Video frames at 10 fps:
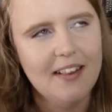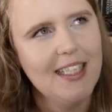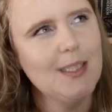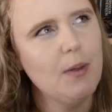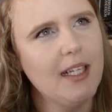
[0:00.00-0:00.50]

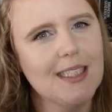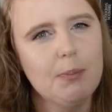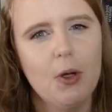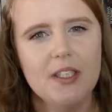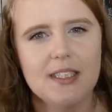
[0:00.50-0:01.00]
This one, as
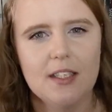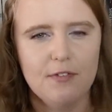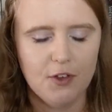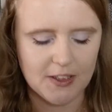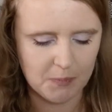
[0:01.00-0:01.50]
opposed to
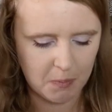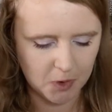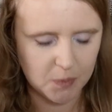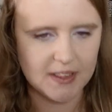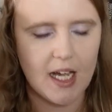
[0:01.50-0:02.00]
the first
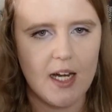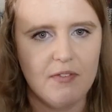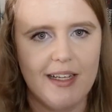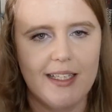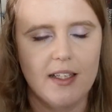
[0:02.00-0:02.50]
one, which was
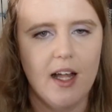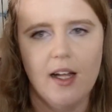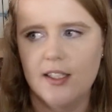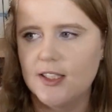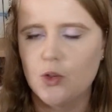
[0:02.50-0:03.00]
kind of like
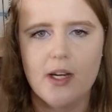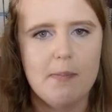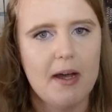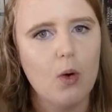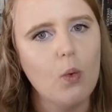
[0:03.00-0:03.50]
a
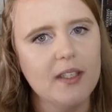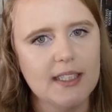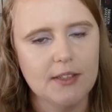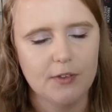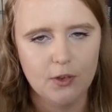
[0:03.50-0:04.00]
story about all
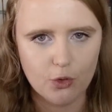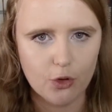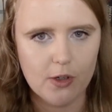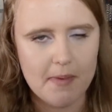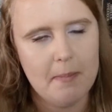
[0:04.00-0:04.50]
these different
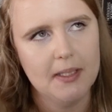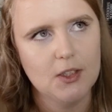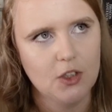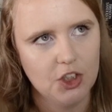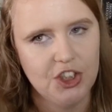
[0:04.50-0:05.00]
crew
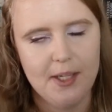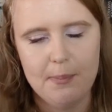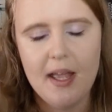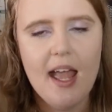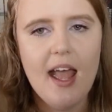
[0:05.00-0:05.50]
members on a
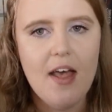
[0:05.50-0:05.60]
ship,